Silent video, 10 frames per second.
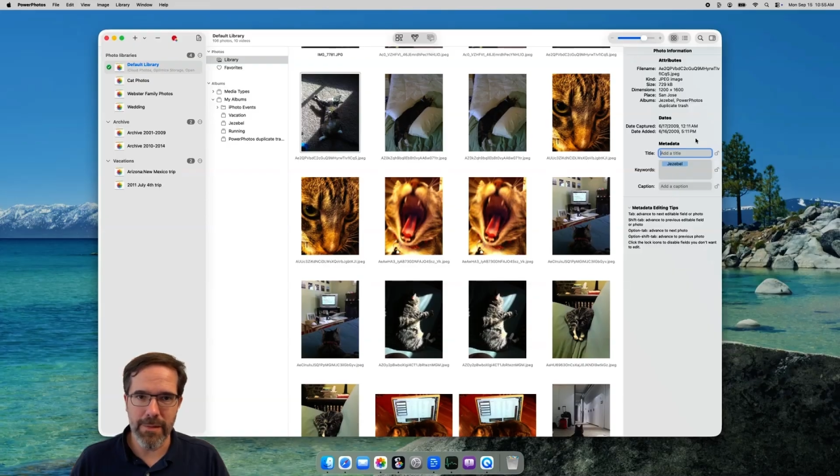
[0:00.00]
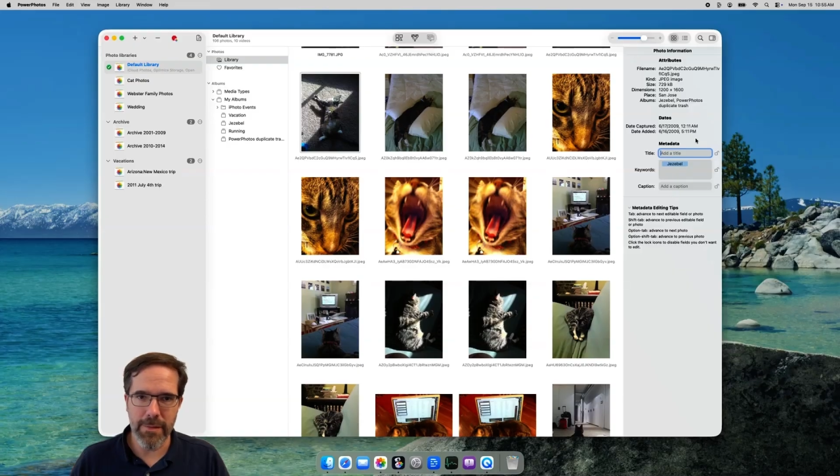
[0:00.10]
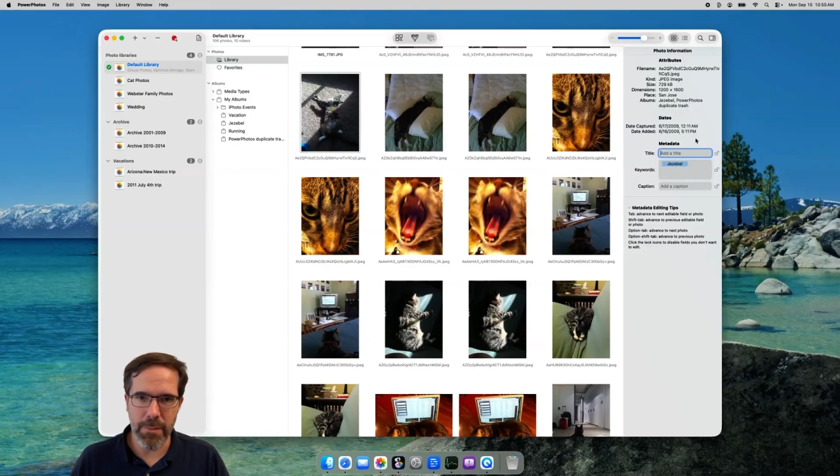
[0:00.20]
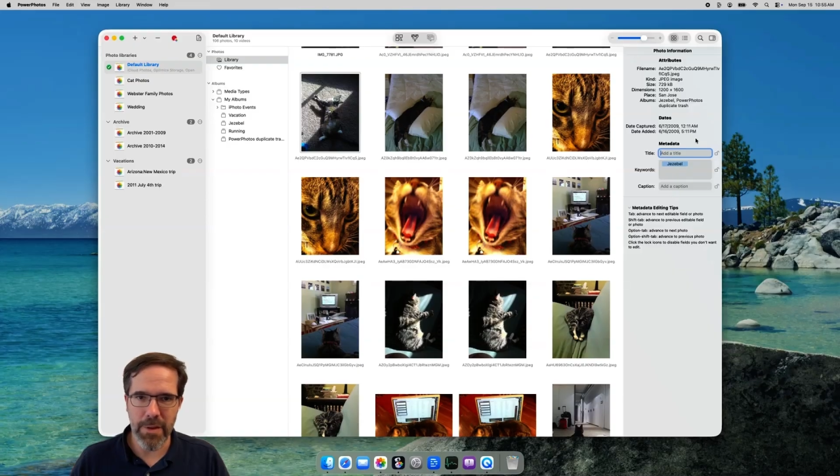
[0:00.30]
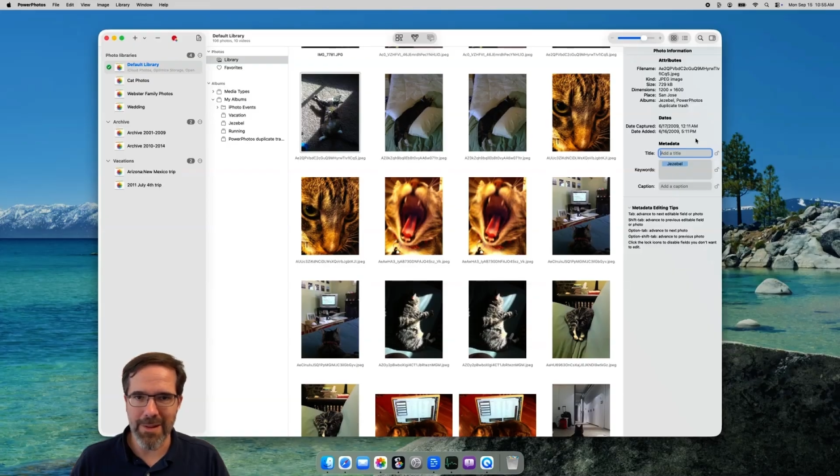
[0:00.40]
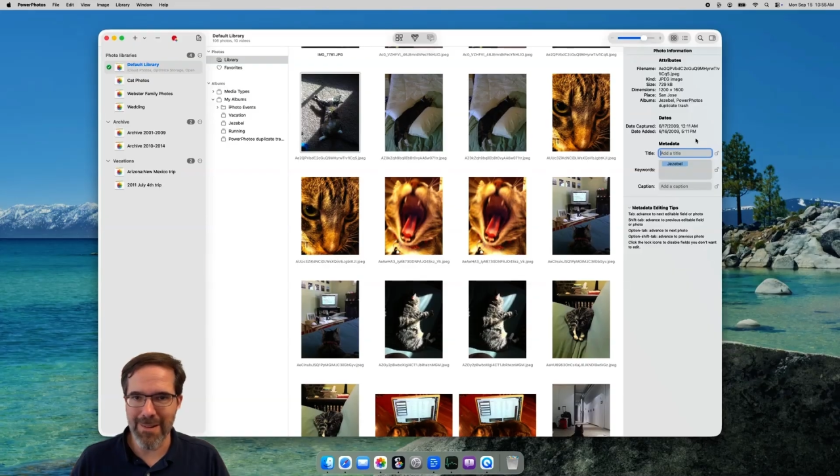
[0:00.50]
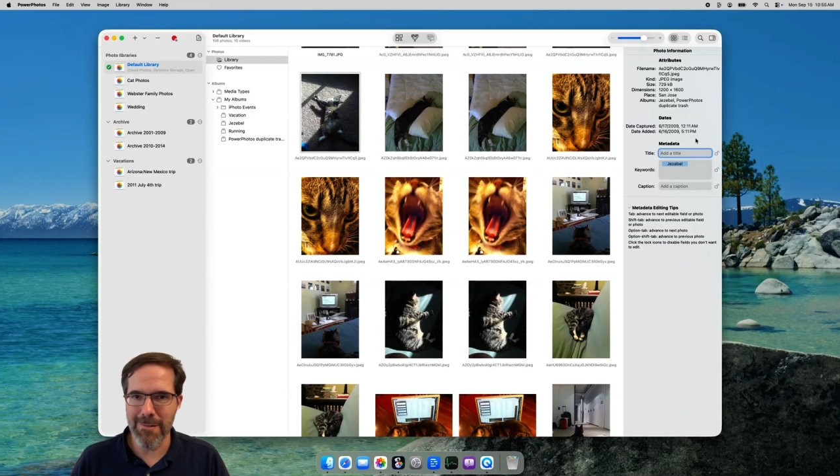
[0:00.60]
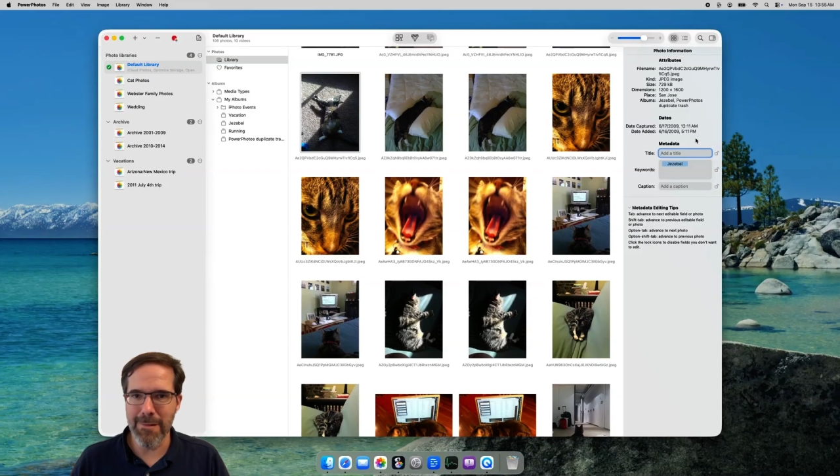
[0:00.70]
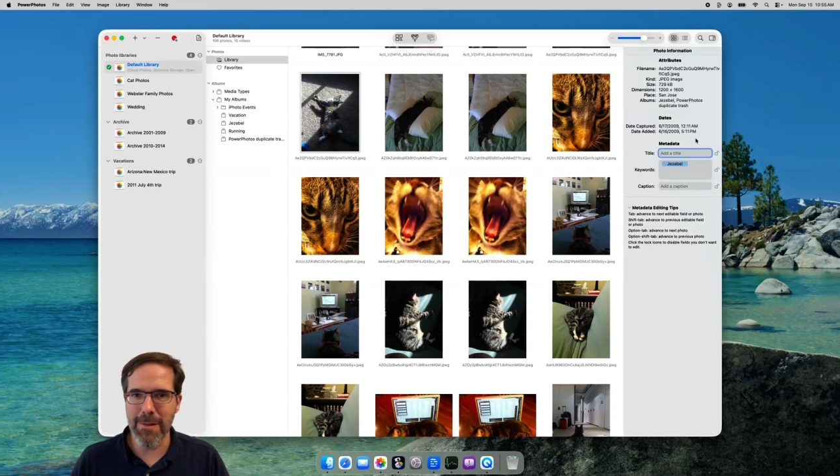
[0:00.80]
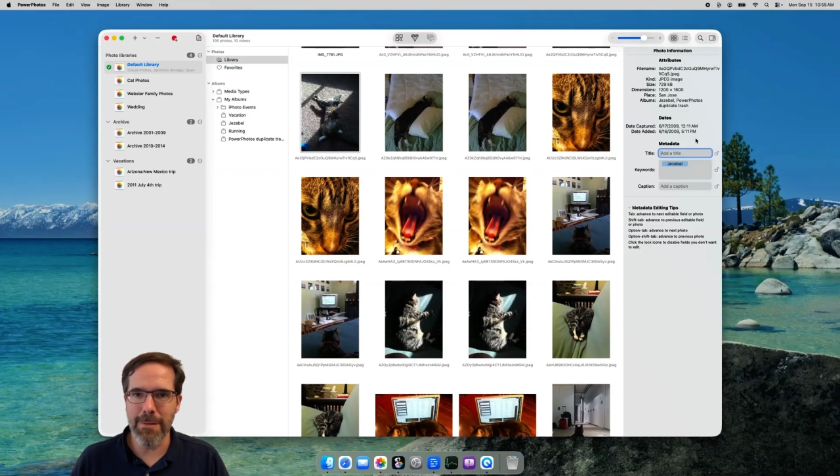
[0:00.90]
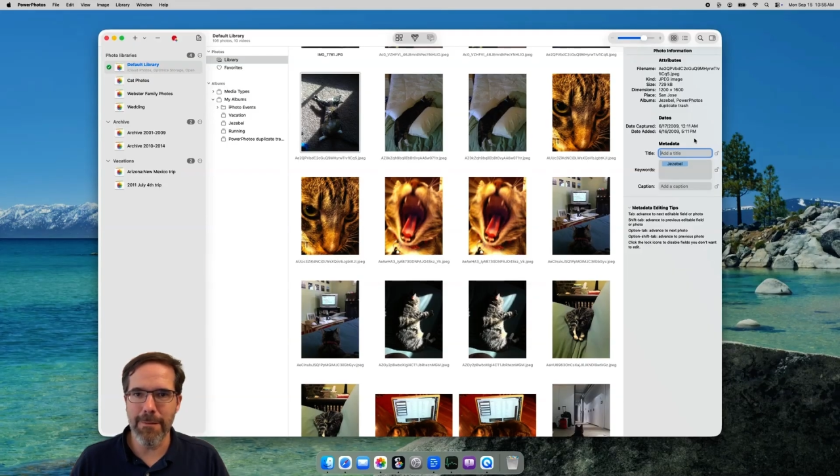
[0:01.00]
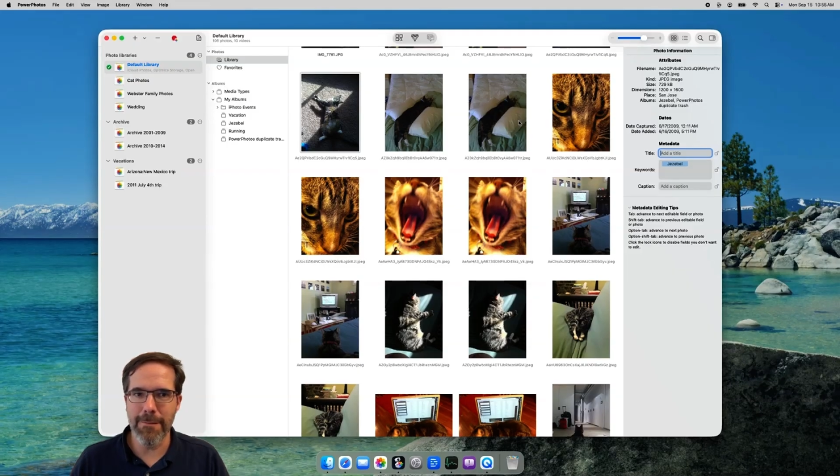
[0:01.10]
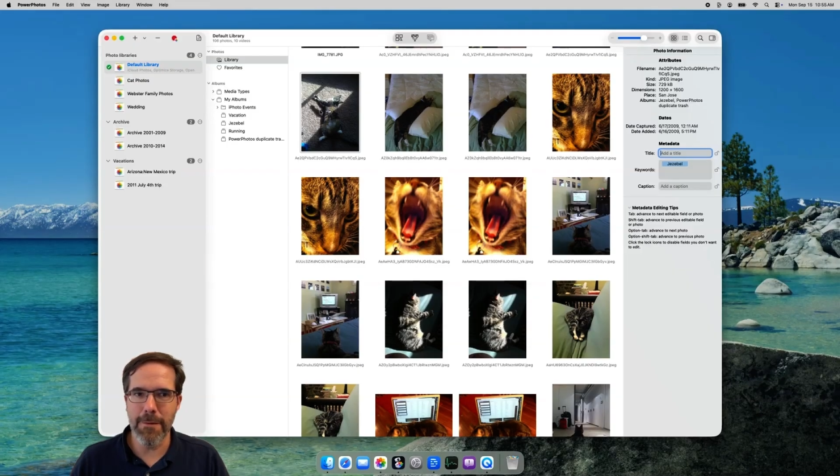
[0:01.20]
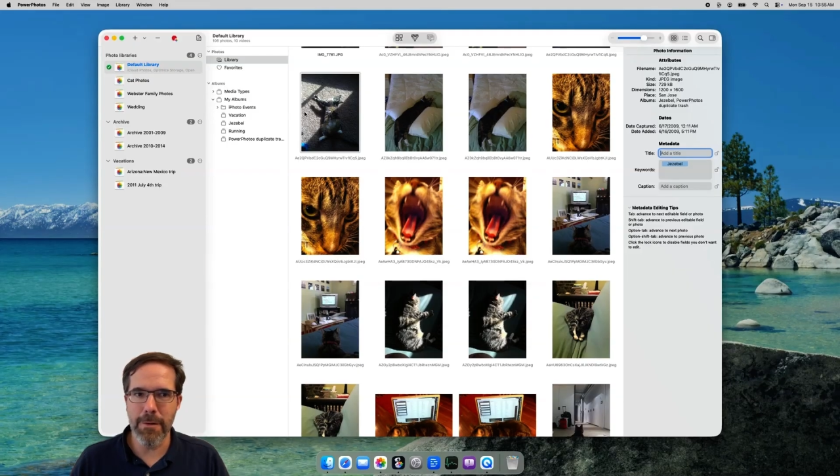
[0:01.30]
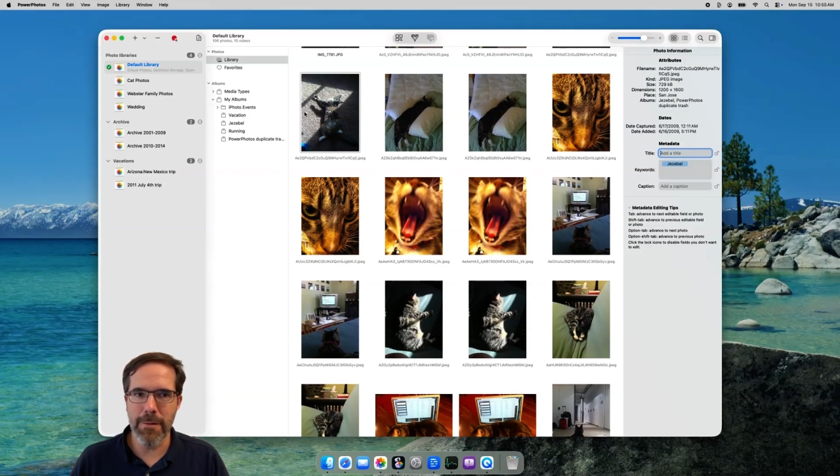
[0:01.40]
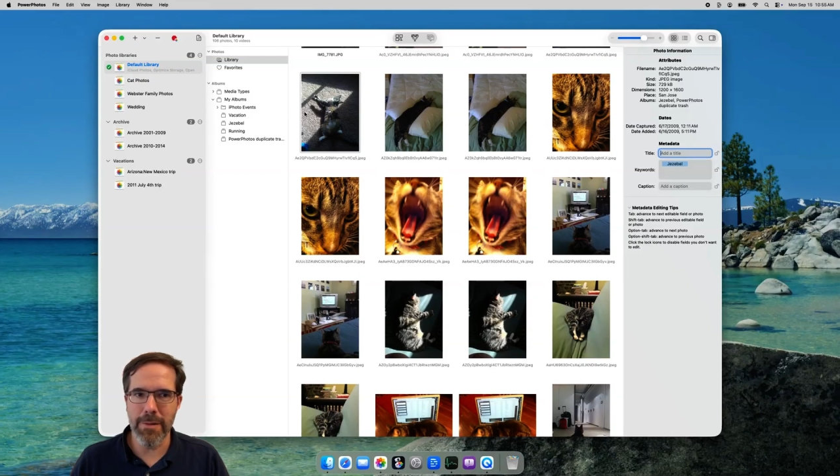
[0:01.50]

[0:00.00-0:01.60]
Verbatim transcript: displayed underneath the photo